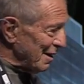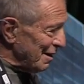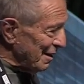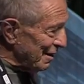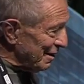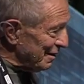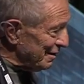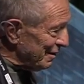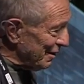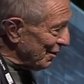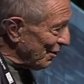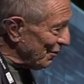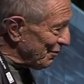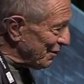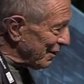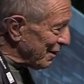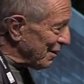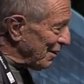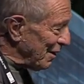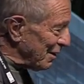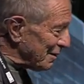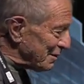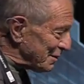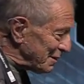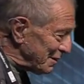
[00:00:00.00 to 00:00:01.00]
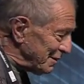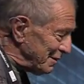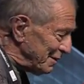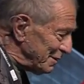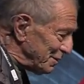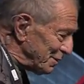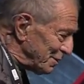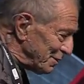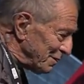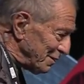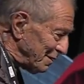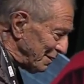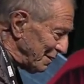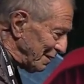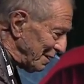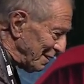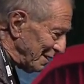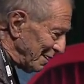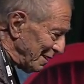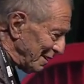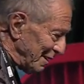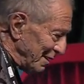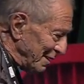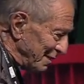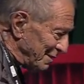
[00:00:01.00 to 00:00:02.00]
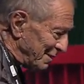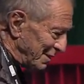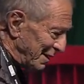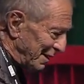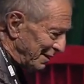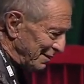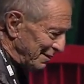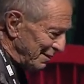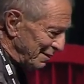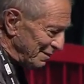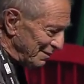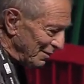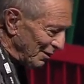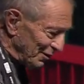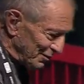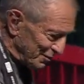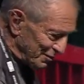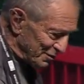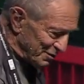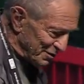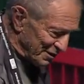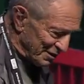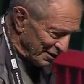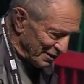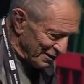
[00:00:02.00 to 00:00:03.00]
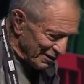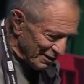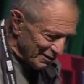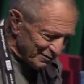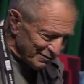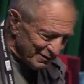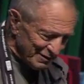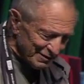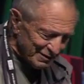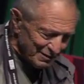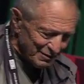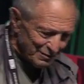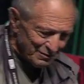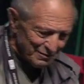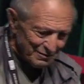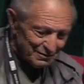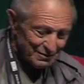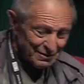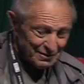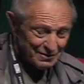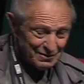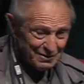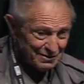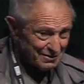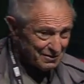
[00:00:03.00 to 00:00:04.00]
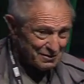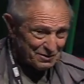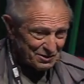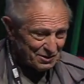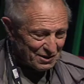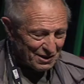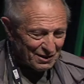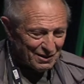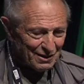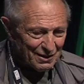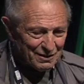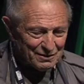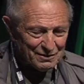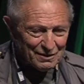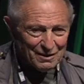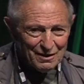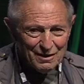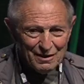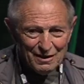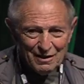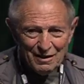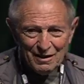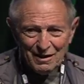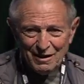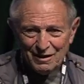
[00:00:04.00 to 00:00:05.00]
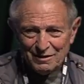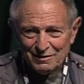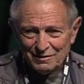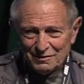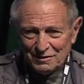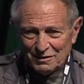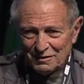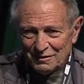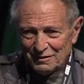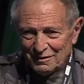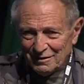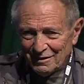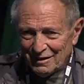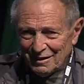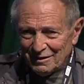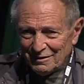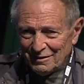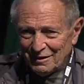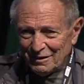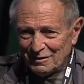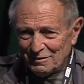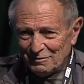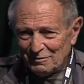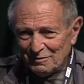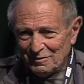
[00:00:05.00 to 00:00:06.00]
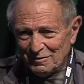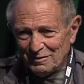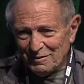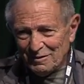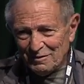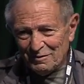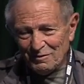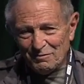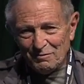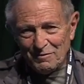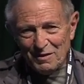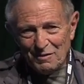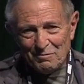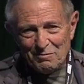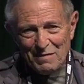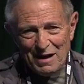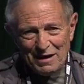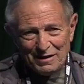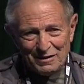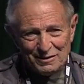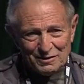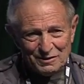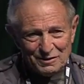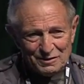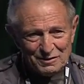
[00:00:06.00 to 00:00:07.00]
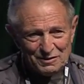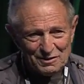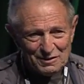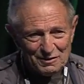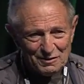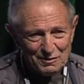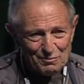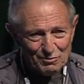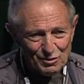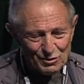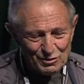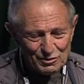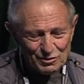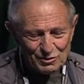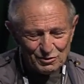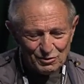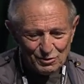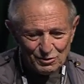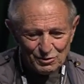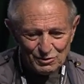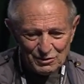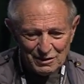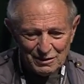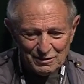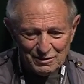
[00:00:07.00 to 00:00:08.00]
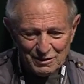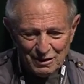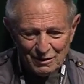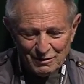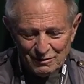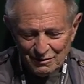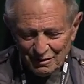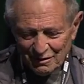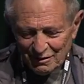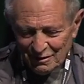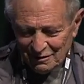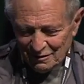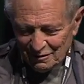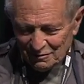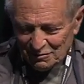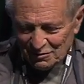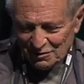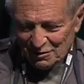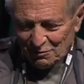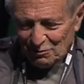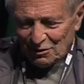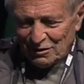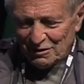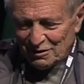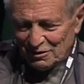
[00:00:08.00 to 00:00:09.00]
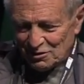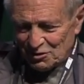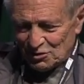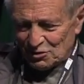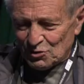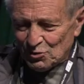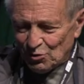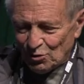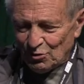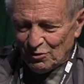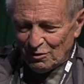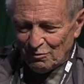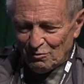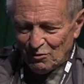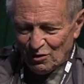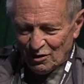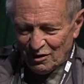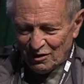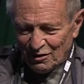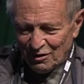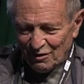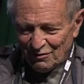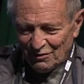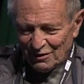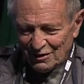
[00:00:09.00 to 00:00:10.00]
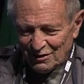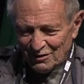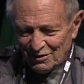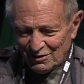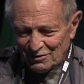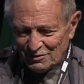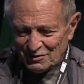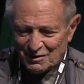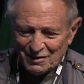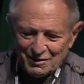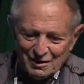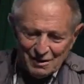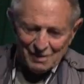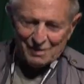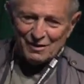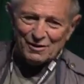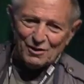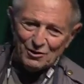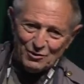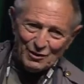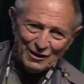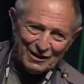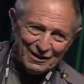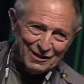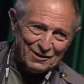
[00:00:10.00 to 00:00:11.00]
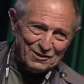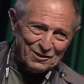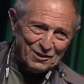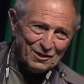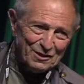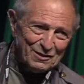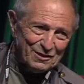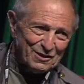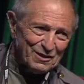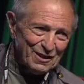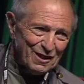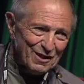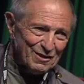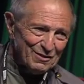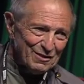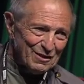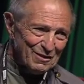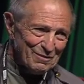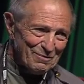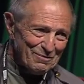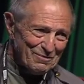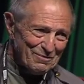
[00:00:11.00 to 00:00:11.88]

In the Afrikaans edition, it tended not to sell out it didn't sell out, and that managers in the bookstores had told her that if somebody saw the book in Afrikaans, they quickly turned it over.